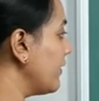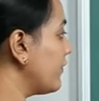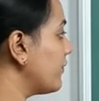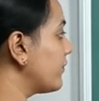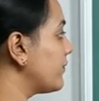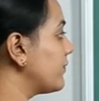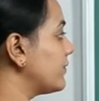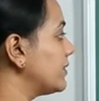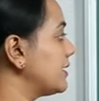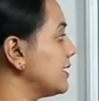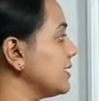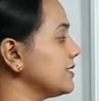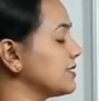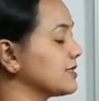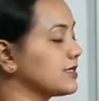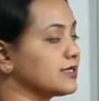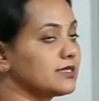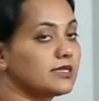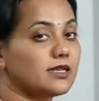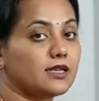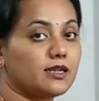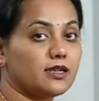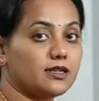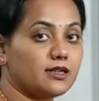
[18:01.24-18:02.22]
if
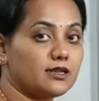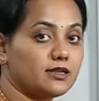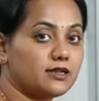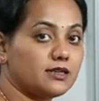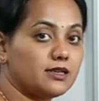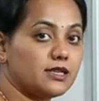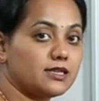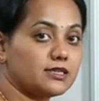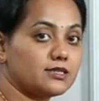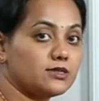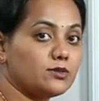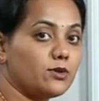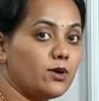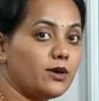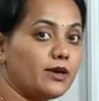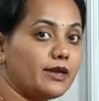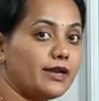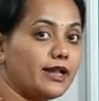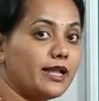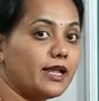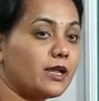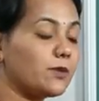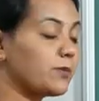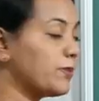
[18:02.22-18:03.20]
this does
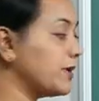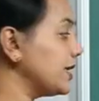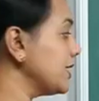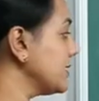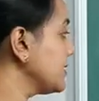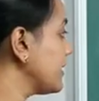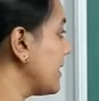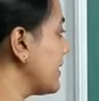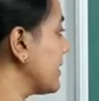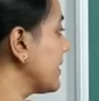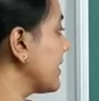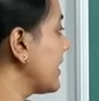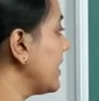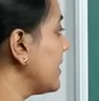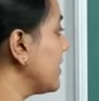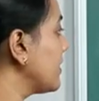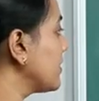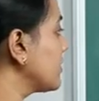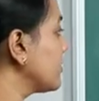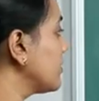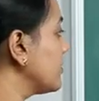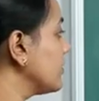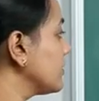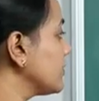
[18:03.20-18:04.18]
not take place and
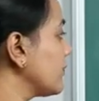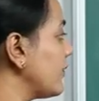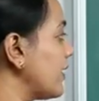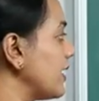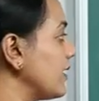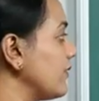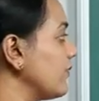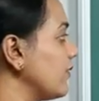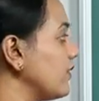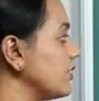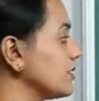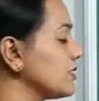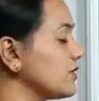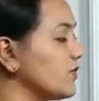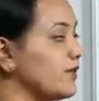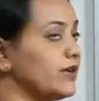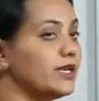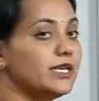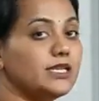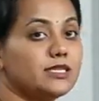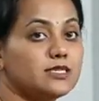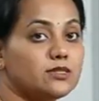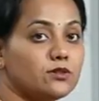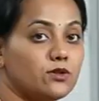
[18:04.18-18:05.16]
galactose
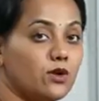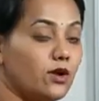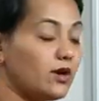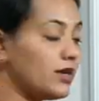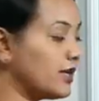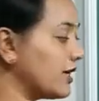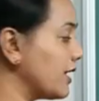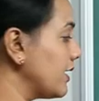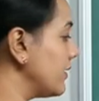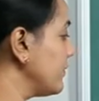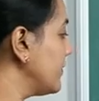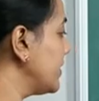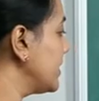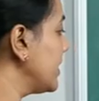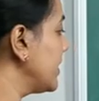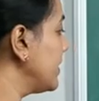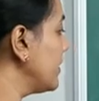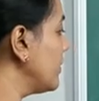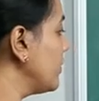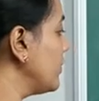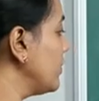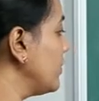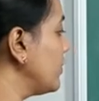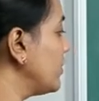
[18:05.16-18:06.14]
1-phosphate is not
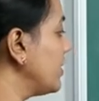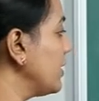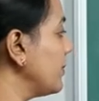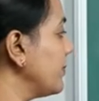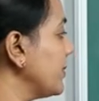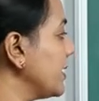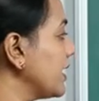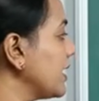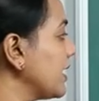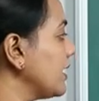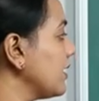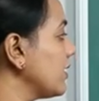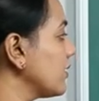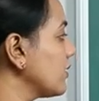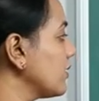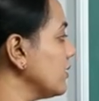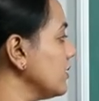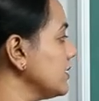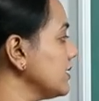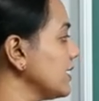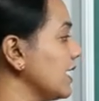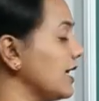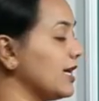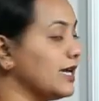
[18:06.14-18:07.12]
converted to UDP
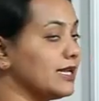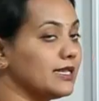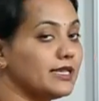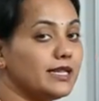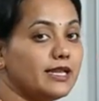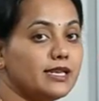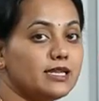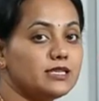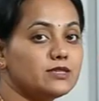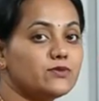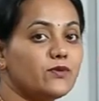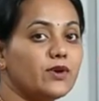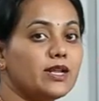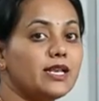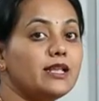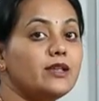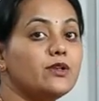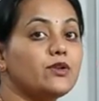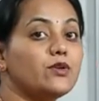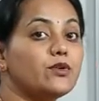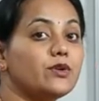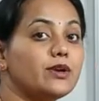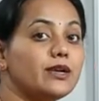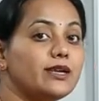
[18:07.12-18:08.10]
galactose, there is
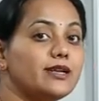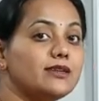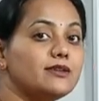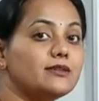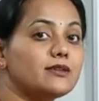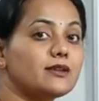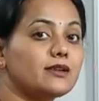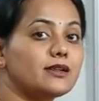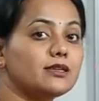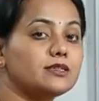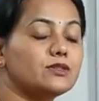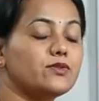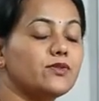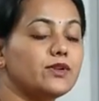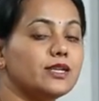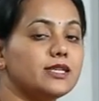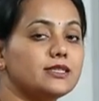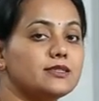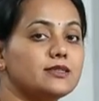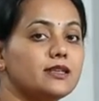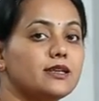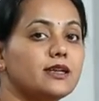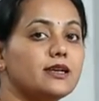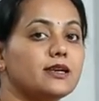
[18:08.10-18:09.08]
one uridyl
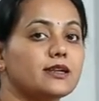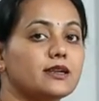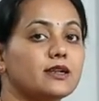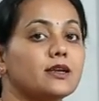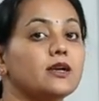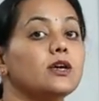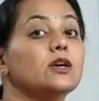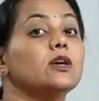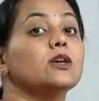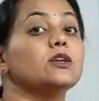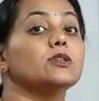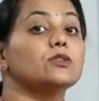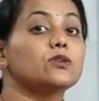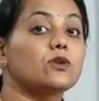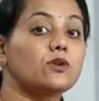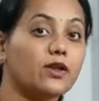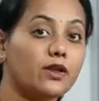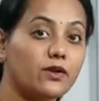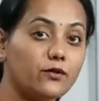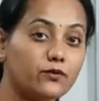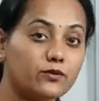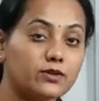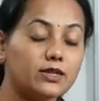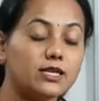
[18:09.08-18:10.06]
transferase here. So
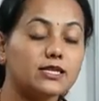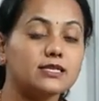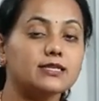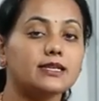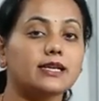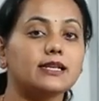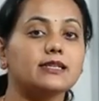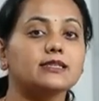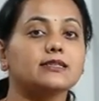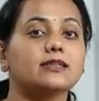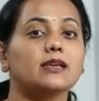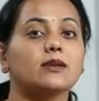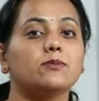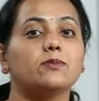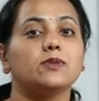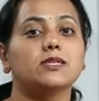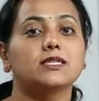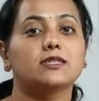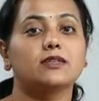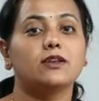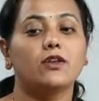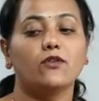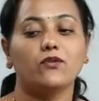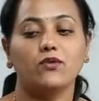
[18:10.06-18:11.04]
if this enzyme
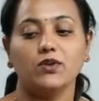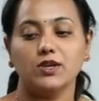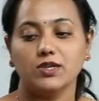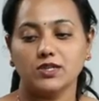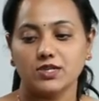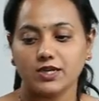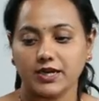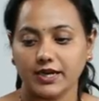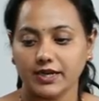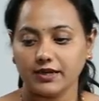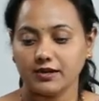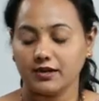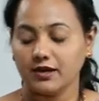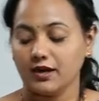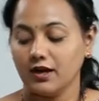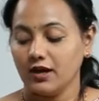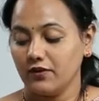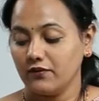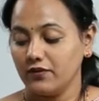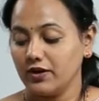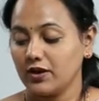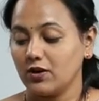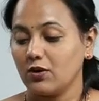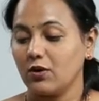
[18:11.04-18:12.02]
is deficient,
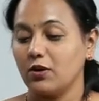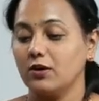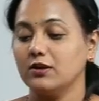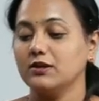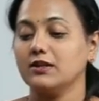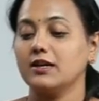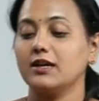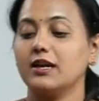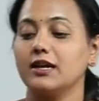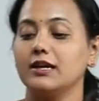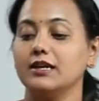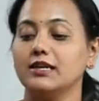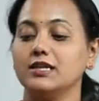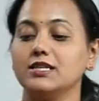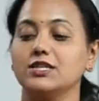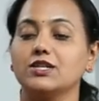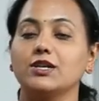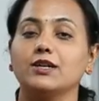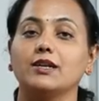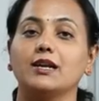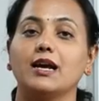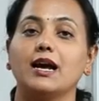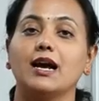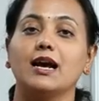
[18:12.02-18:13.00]
we call the
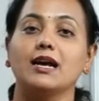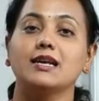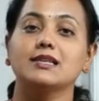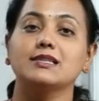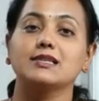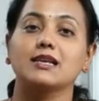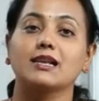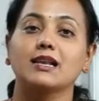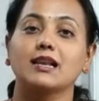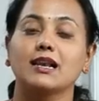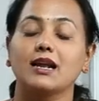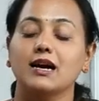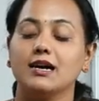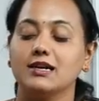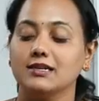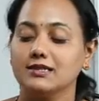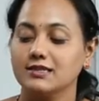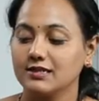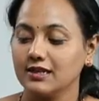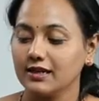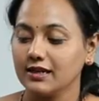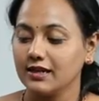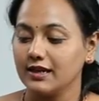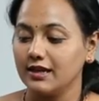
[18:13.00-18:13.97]
condition as
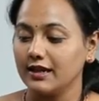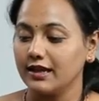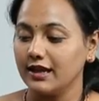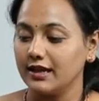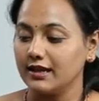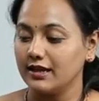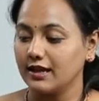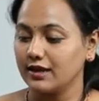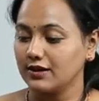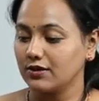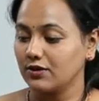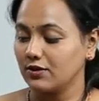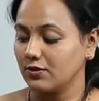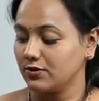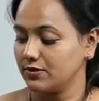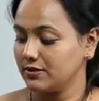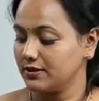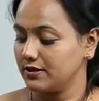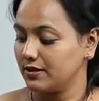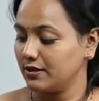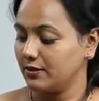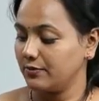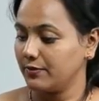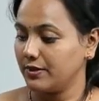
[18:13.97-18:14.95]
classic
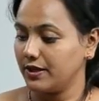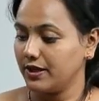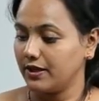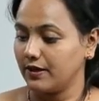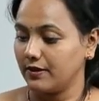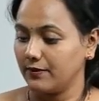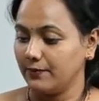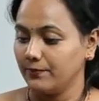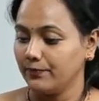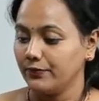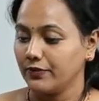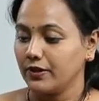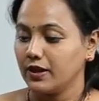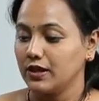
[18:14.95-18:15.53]
galactosemia.